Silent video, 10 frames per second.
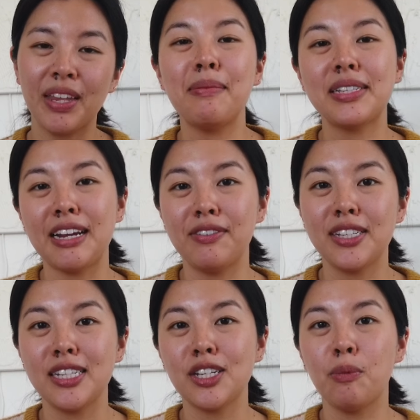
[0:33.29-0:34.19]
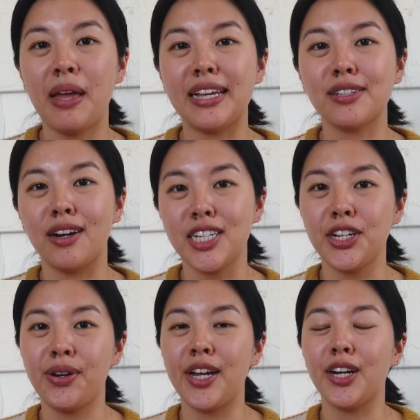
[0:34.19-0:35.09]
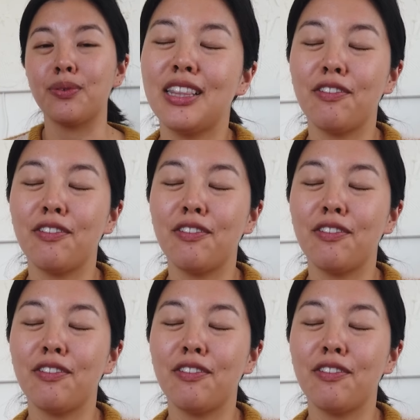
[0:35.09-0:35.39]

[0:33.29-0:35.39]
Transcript: I'm a San Francisco-based content creator.